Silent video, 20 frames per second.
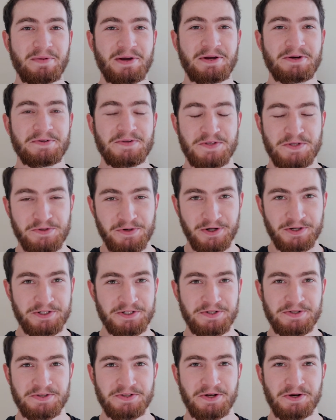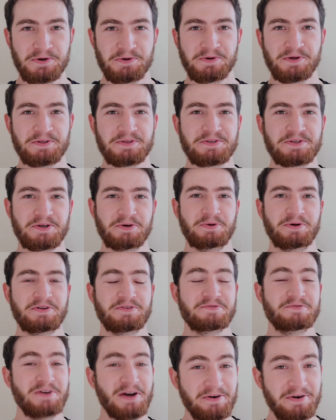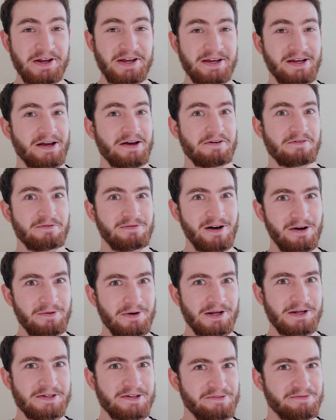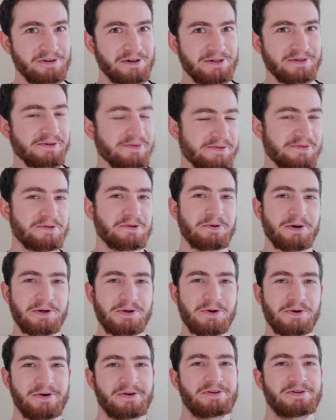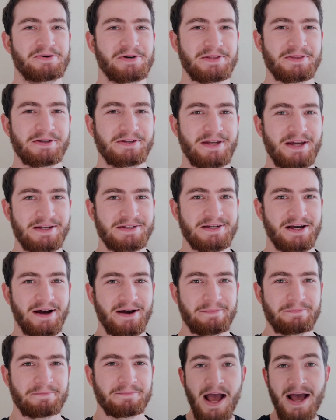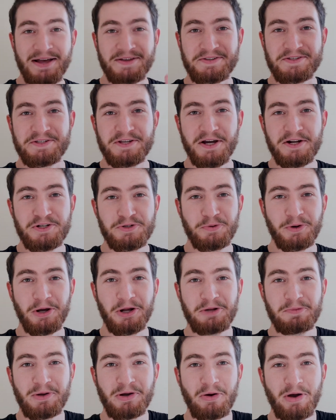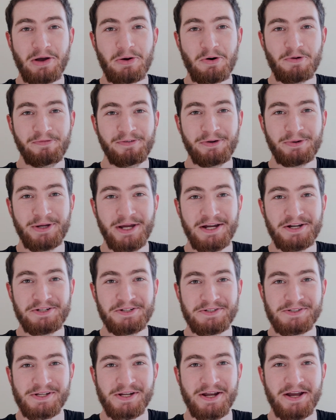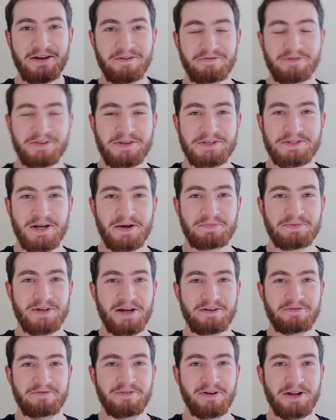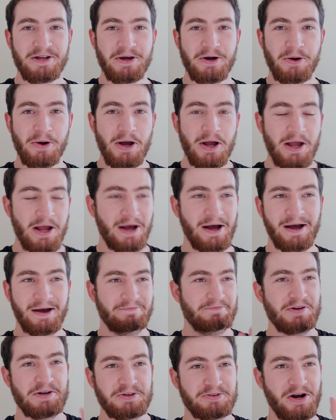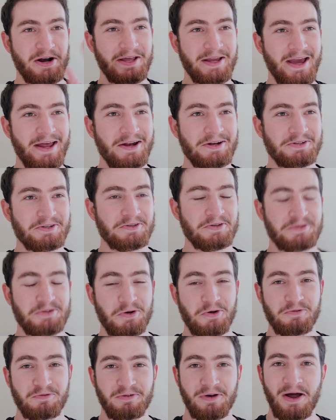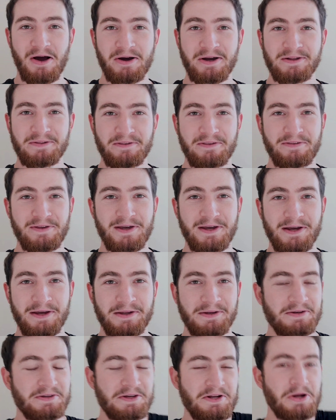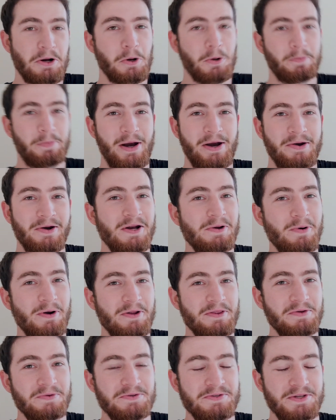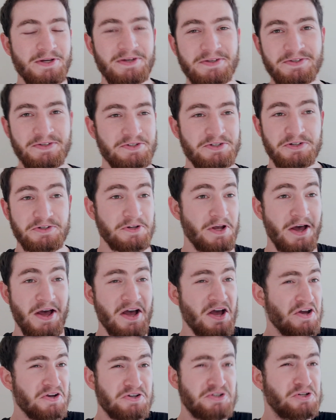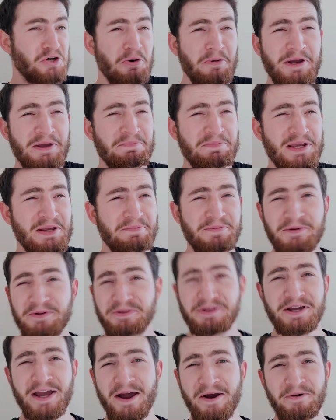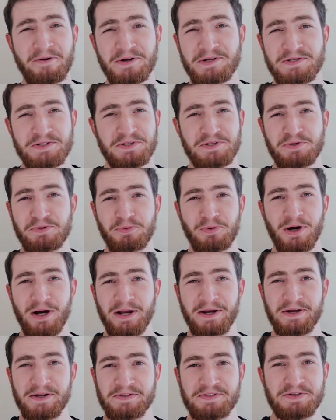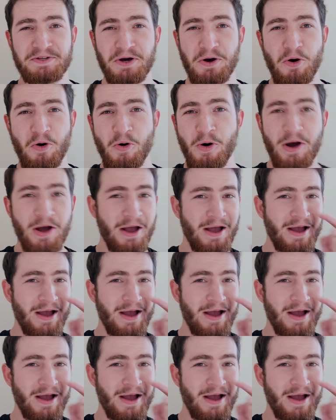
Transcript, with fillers: a construction zone, and so it is very, very difficult to record during the daytime. As such, we're going to be going off location today for this update video. Uh, I've been trying to get into this whole vlogging thing, and you know, apparently one of those things is just showing people the errands you run. So,